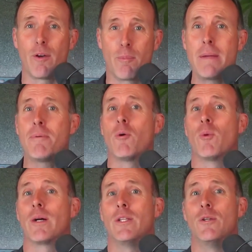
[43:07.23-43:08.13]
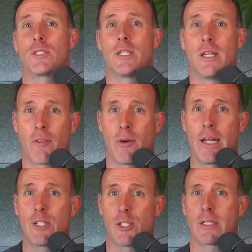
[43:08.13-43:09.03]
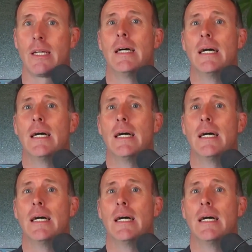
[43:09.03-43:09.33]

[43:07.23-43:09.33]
their people went and used another agent.